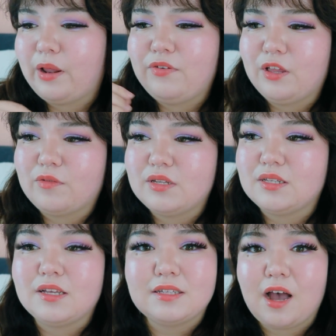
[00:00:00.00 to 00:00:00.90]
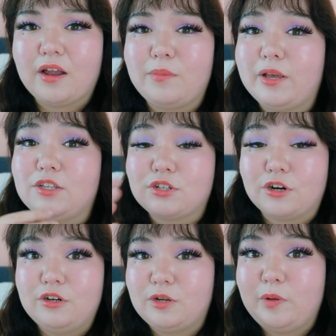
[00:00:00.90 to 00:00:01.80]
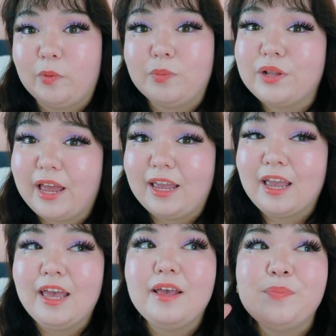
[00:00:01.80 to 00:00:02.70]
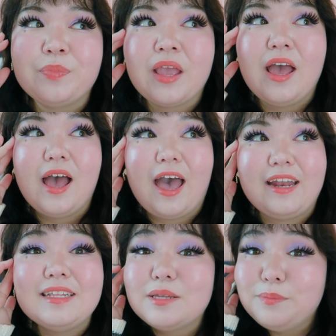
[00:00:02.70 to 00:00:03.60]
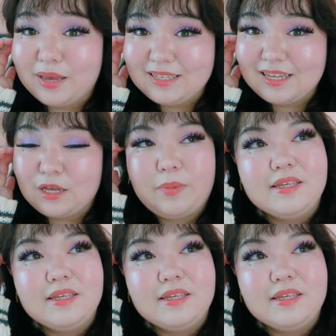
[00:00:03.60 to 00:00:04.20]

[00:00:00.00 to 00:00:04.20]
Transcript: But I feel like recently it's gotten a big surge in people playing it and it's amazing.